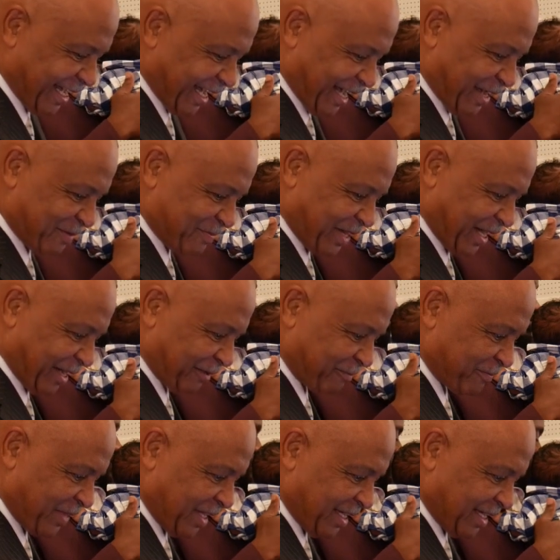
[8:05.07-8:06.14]
Amen.
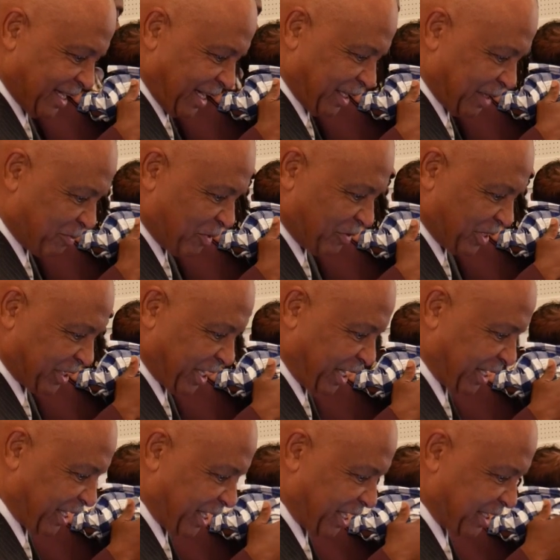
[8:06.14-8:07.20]
Uh, let me read that
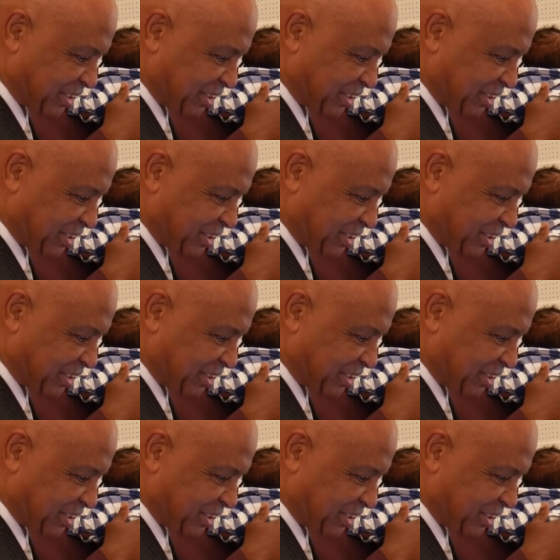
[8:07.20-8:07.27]
again.